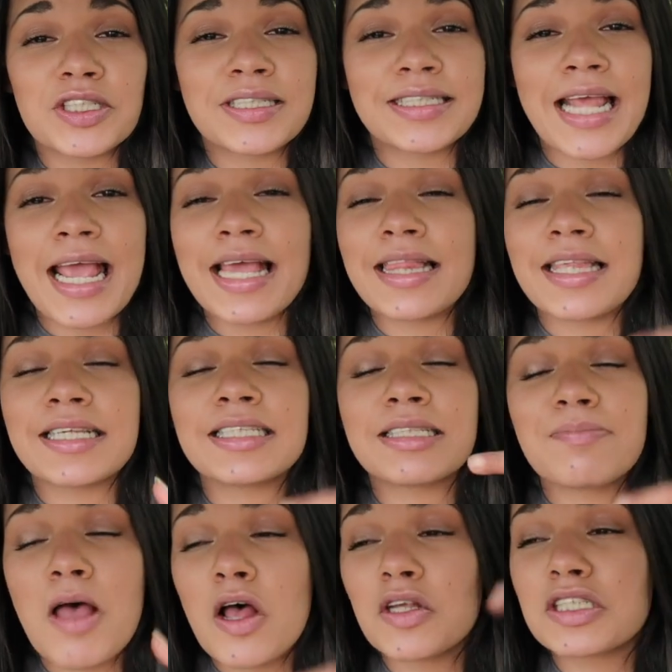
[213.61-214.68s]
just say, this
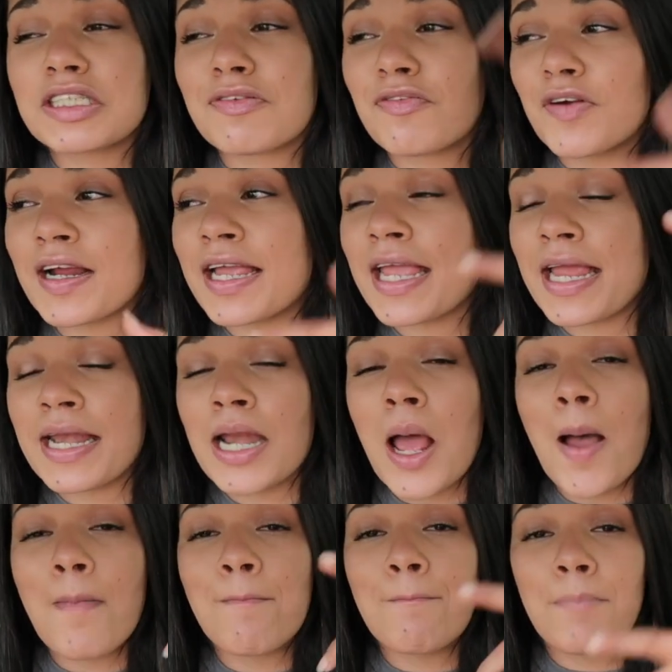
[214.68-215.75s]
smells
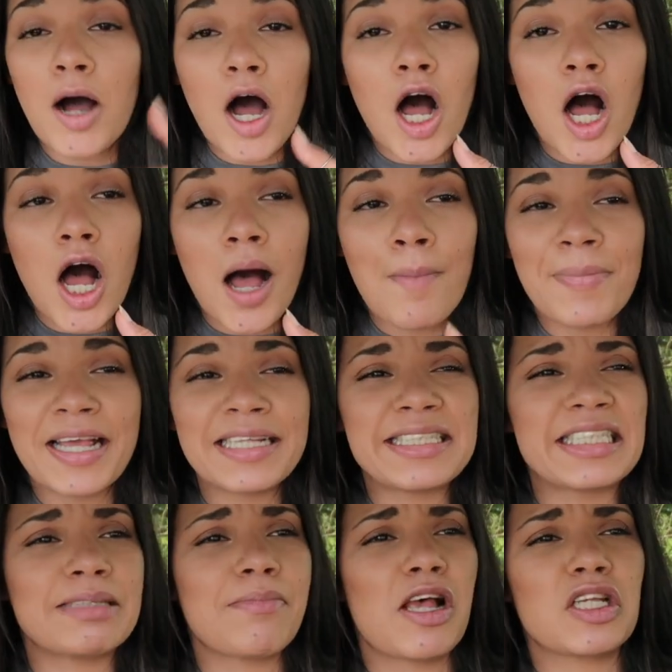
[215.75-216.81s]
freaking bomb.
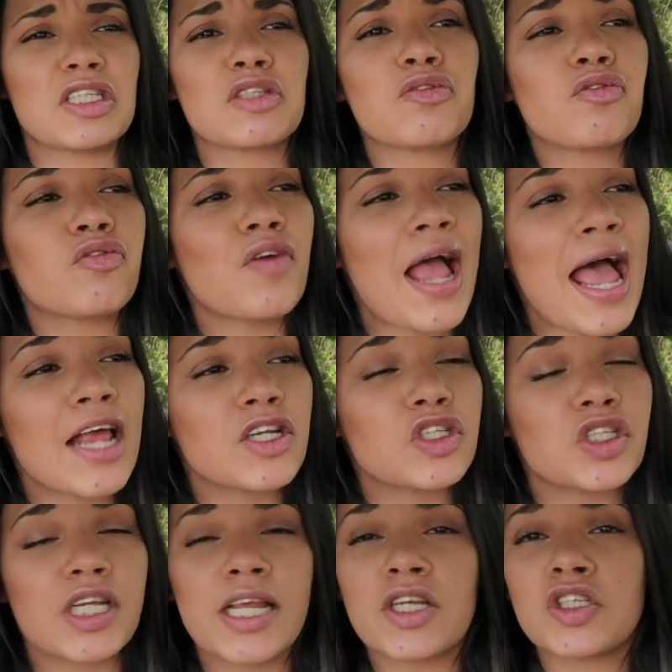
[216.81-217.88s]
It smells
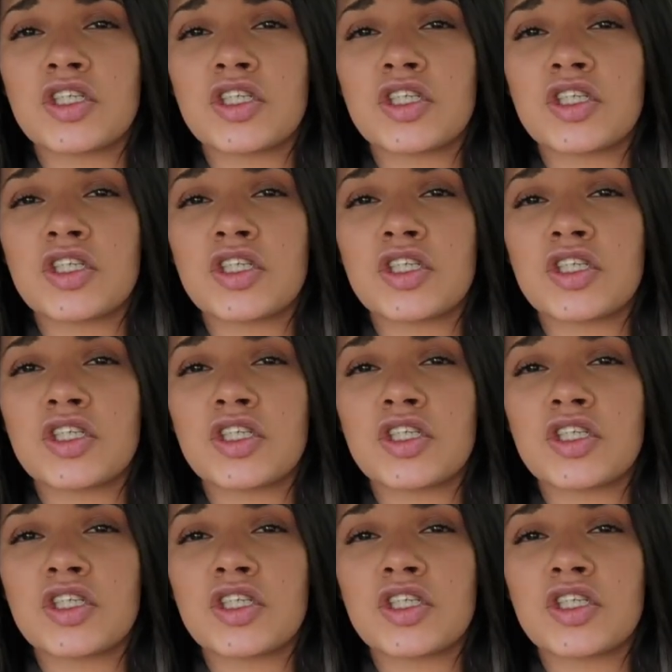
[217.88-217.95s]
fresh.